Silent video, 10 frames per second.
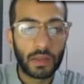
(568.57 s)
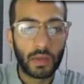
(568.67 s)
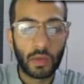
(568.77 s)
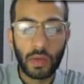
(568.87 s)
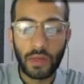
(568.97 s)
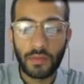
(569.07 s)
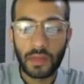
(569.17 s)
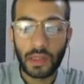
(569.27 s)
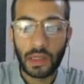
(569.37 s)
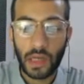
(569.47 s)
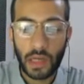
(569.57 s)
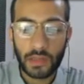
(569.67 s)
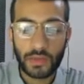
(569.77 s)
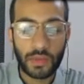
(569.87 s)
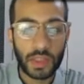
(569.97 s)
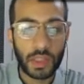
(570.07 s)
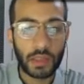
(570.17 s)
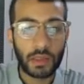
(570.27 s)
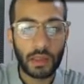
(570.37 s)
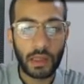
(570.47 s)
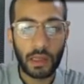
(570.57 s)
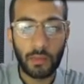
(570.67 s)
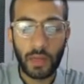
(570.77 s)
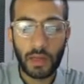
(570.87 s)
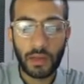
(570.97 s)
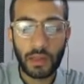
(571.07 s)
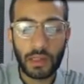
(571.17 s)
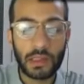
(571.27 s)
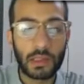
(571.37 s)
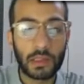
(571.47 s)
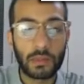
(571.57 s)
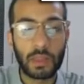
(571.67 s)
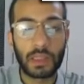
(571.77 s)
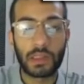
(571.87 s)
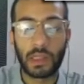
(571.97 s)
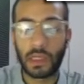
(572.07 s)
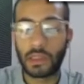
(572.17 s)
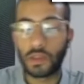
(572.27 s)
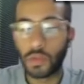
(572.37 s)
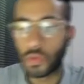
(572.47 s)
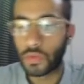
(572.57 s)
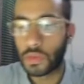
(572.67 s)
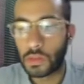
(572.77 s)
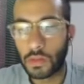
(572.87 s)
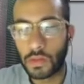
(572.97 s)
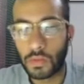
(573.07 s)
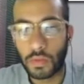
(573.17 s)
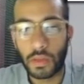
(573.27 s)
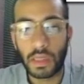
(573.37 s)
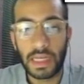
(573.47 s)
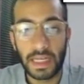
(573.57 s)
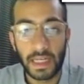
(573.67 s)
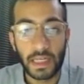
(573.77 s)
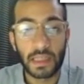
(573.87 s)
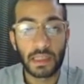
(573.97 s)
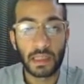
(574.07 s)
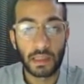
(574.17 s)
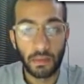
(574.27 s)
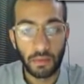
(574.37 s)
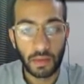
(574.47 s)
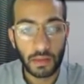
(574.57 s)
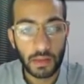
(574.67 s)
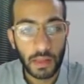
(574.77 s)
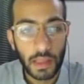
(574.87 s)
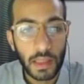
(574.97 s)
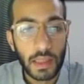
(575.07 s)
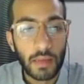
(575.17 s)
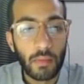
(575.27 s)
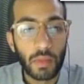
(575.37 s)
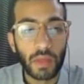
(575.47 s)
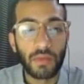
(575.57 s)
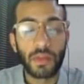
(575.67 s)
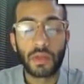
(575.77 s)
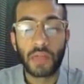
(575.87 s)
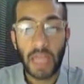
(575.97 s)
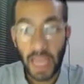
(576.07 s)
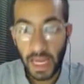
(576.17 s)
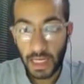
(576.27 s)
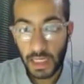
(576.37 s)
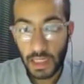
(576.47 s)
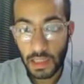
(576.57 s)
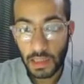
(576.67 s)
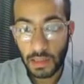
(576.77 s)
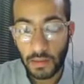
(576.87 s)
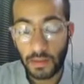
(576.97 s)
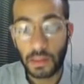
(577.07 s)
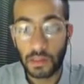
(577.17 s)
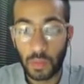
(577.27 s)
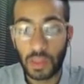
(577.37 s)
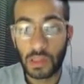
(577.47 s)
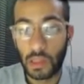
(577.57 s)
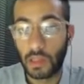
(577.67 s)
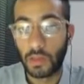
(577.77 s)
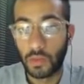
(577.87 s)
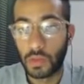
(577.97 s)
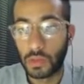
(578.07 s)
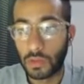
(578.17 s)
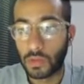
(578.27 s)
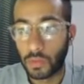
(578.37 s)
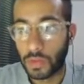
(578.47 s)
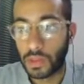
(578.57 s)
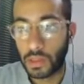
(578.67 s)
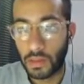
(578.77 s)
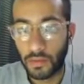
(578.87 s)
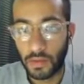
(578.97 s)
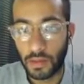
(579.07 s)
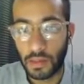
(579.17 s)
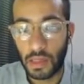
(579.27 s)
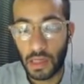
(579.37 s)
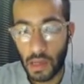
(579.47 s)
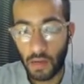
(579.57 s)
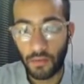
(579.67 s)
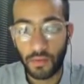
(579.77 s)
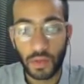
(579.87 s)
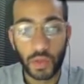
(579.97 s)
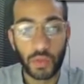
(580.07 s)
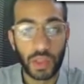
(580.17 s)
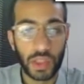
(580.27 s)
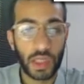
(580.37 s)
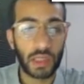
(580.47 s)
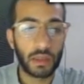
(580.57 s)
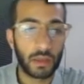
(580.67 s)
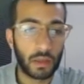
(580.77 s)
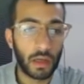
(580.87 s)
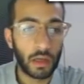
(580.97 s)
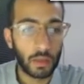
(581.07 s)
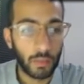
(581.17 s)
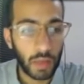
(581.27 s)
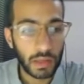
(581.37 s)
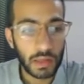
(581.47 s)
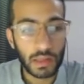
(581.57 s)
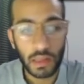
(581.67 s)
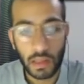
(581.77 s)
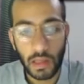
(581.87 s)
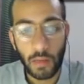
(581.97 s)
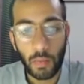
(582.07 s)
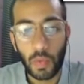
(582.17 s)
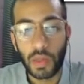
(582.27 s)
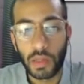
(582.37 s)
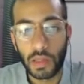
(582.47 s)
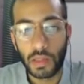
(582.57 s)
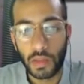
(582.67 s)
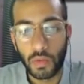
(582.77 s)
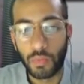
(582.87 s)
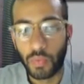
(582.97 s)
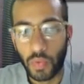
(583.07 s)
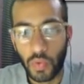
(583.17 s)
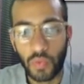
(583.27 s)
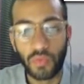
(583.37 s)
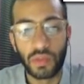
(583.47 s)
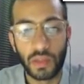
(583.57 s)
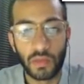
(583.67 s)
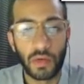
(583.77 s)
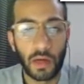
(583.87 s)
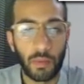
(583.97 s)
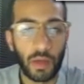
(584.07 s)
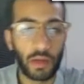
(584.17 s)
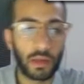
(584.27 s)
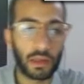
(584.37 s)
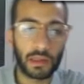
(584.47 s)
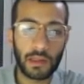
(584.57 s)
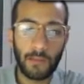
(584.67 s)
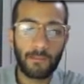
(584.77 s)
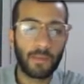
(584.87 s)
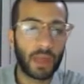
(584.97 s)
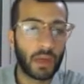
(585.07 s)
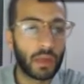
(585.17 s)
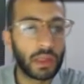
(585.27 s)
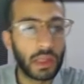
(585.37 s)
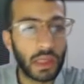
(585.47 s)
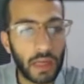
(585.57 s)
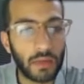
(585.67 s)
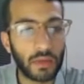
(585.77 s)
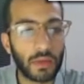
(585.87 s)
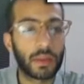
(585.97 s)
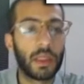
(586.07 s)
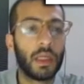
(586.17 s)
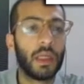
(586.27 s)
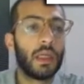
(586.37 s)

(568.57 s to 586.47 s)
So if you cannot reject the null hypothesis, this means that your results were insignificant. But if you can, this means that your results were significant enough to reject the null hypothesis at that point that you proved your hypothesis. And we click enter.